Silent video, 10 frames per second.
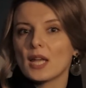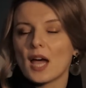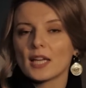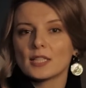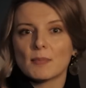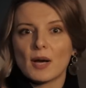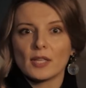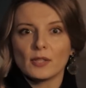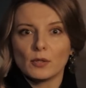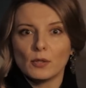liked by
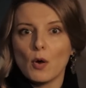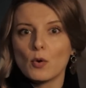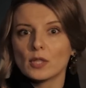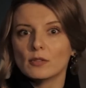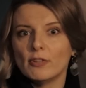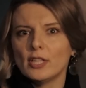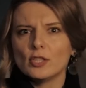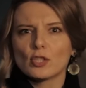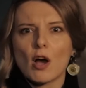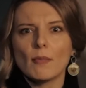your local village